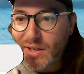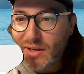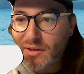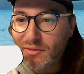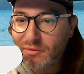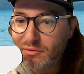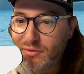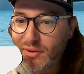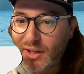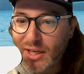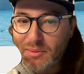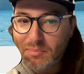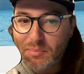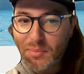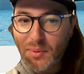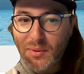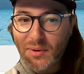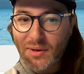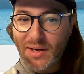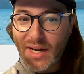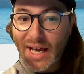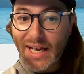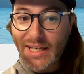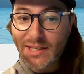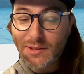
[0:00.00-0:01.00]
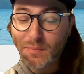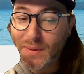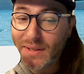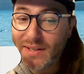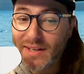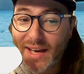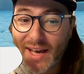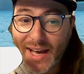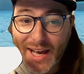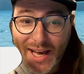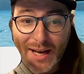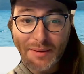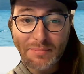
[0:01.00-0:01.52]
Fliteboard has been
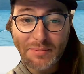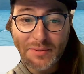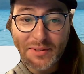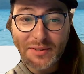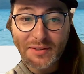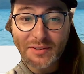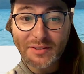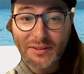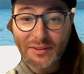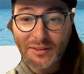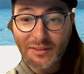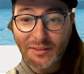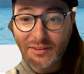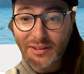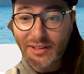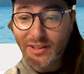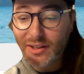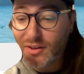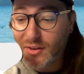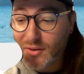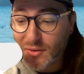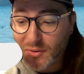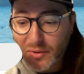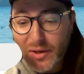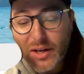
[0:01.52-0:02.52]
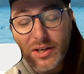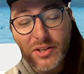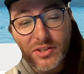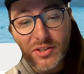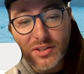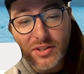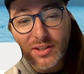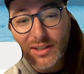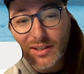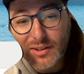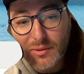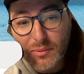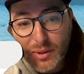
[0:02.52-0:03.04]
absolutely crushing
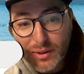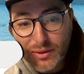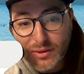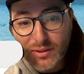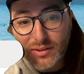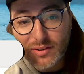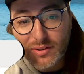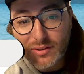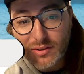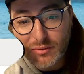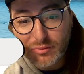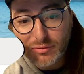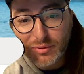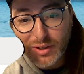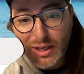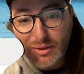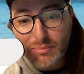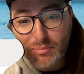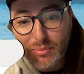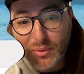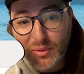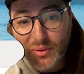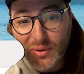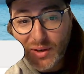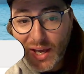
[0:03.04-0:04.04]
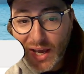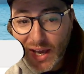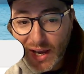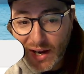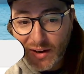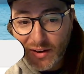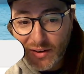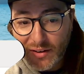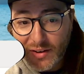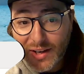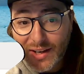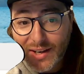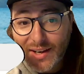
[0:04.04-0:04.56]
it with the new Fliteboard
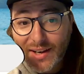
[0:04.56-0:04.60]
Air.